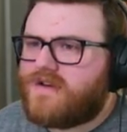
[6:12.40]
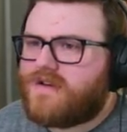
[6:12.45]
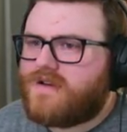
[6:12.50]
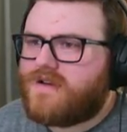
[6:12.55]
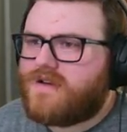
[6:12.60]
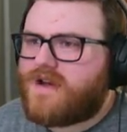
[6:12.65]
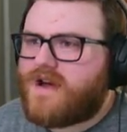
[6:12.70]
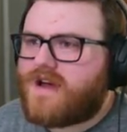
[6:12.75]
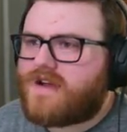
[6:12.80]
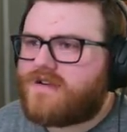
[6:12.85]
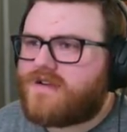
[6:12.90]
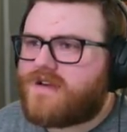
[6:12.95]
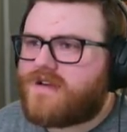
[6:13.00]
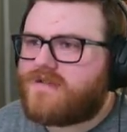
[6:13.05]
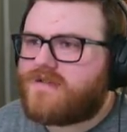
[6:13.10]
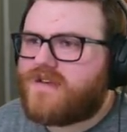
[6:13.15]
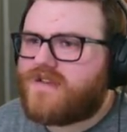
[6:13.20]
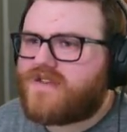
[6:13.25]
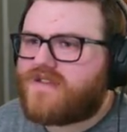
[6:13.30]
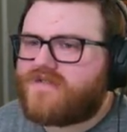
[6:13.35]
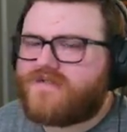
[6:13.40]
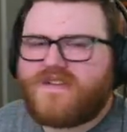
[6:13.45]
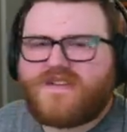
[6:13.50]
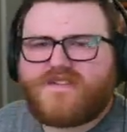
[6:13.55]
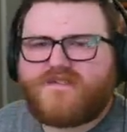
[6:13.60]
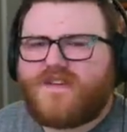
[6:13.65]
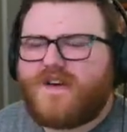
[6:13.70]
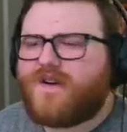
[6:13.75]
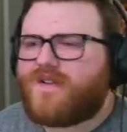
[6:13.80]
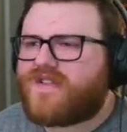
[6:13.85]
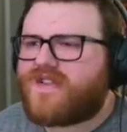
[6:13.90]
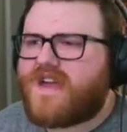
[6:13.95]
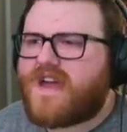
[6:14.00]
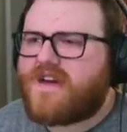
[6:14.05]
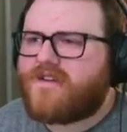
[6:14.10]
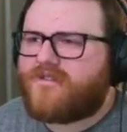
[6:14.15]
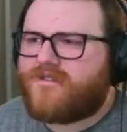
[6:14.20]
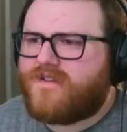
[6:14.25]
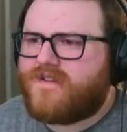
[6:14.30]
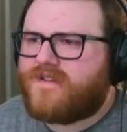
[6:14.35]
I don't know, this, this feels
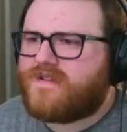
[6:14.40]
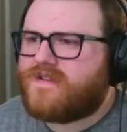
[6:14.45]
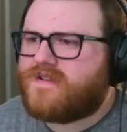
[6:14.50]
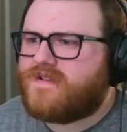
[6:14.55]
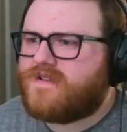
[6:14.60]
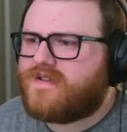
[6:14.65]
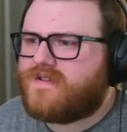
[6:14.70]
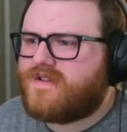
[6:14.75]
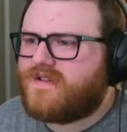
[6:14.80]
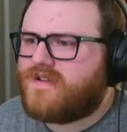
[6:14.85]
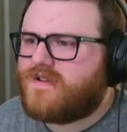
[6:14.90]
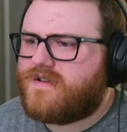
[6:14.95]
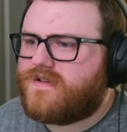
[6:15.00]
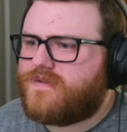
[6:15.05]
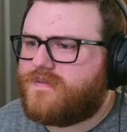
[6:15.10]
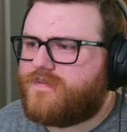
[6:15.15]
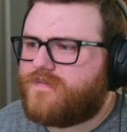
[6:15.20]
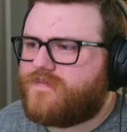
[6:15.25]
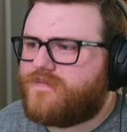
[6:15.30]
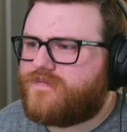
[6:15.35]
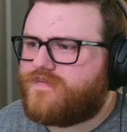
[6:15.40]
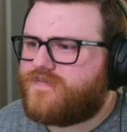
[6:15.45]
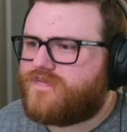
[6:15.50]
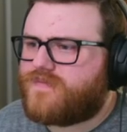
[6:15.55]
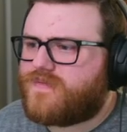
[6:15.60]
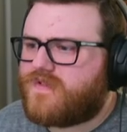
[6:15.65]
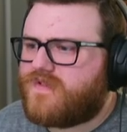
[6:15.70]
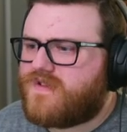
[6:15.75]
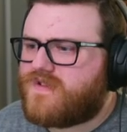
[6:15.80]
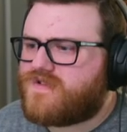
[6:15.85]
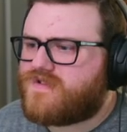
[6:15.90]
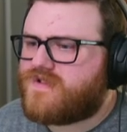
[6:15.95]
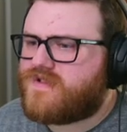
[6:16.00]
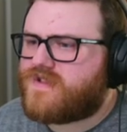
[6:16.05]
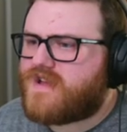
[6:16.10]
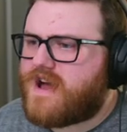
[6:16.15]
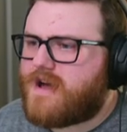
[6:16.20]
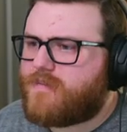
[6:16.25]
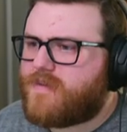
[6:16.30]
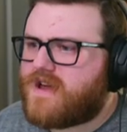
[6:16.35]
safe. Let's just
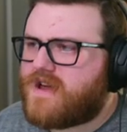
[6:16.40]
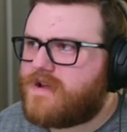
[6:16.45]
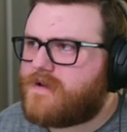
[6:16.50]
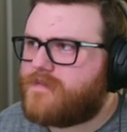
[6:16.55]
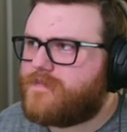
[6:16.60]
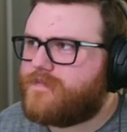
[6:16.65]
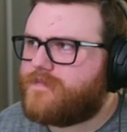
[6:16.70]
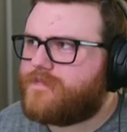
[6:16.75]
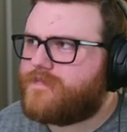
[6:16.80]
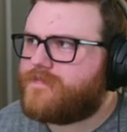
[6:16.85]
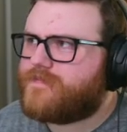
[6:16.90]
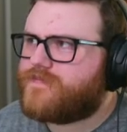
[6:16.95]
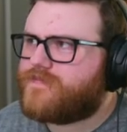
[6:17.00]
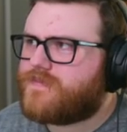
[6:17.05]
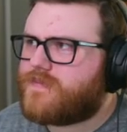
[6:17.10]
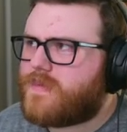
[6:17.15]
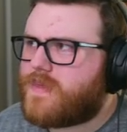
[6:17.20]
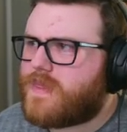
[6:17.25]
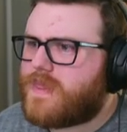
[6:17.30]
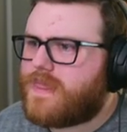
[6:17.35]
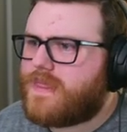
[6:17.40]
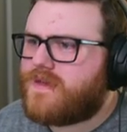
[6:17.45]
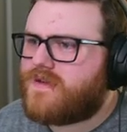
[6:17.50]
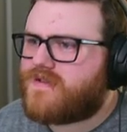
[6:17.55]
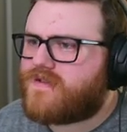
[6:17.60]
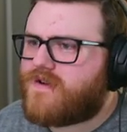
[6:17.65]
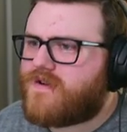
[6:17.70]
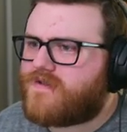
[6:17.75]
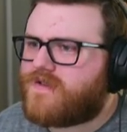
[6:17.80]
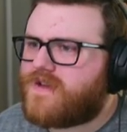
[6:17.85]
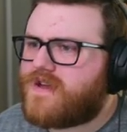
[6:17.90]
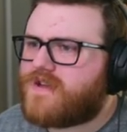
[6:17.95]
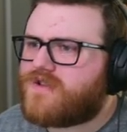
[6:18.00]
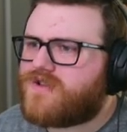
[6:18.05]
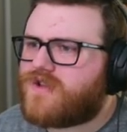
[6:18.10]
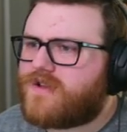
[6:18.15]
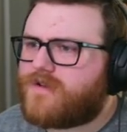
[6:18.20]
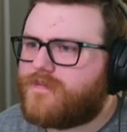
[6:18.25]
hop in. Start the engine.